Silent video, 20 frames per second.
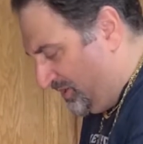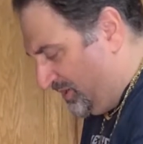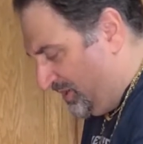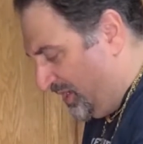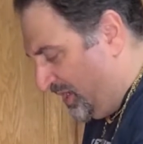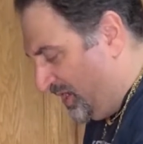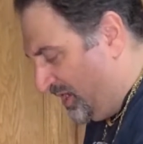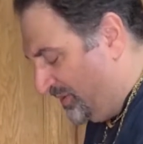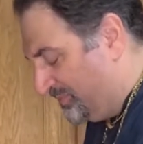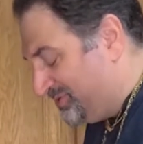
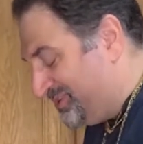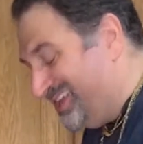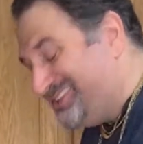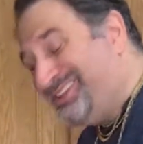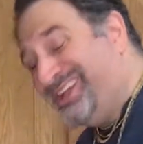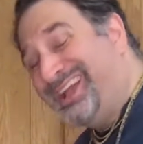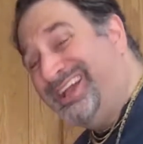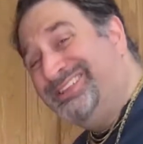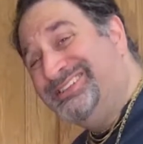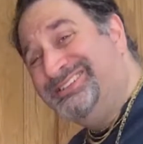So yes,
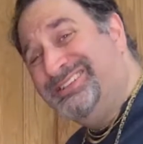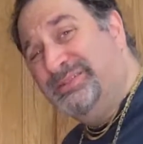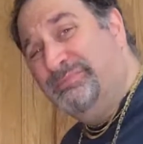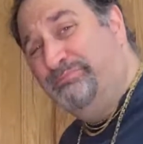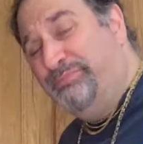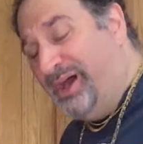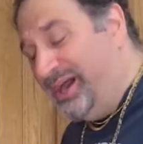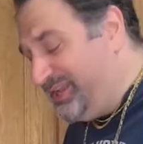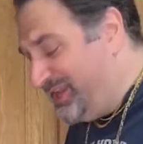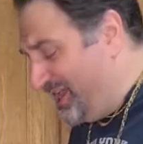I got this in
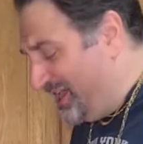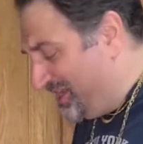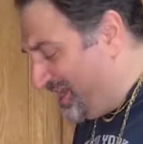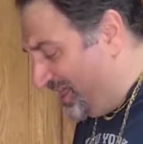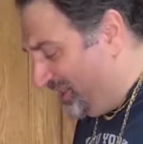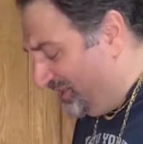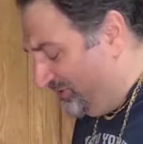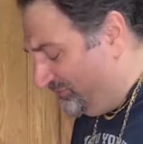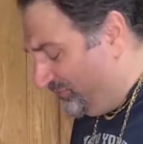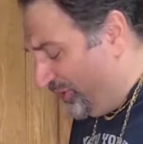butter and
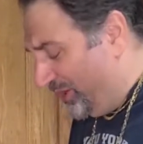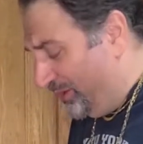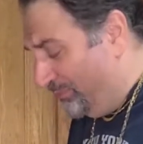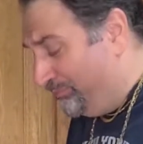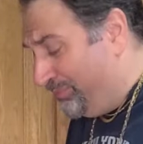olive oil.